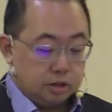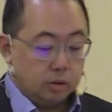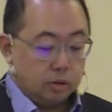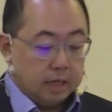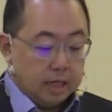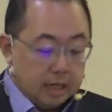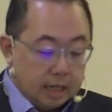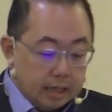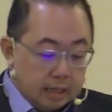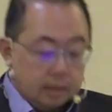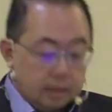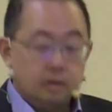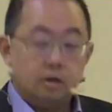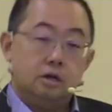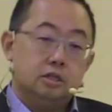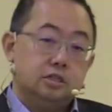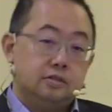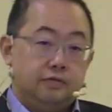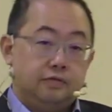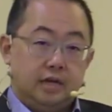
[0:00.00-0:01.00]
To earn
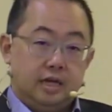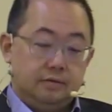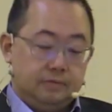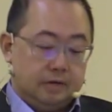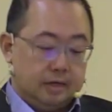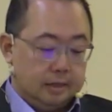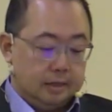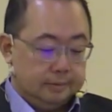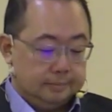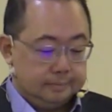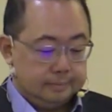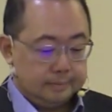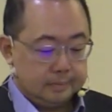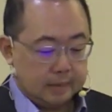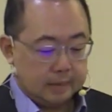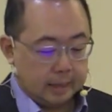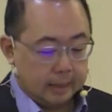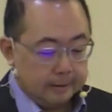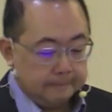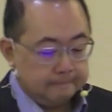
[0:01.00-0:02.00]
God's favor,
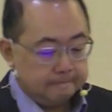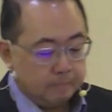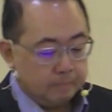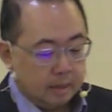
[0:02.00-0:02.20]
okay?